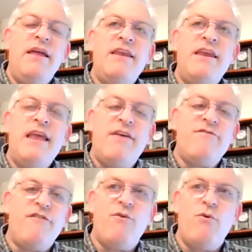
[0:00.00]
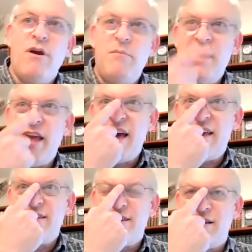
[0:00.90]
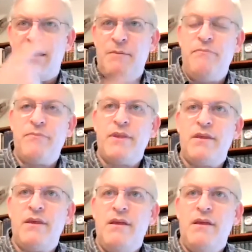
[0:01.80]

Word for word: He didn't have reform. He had, um,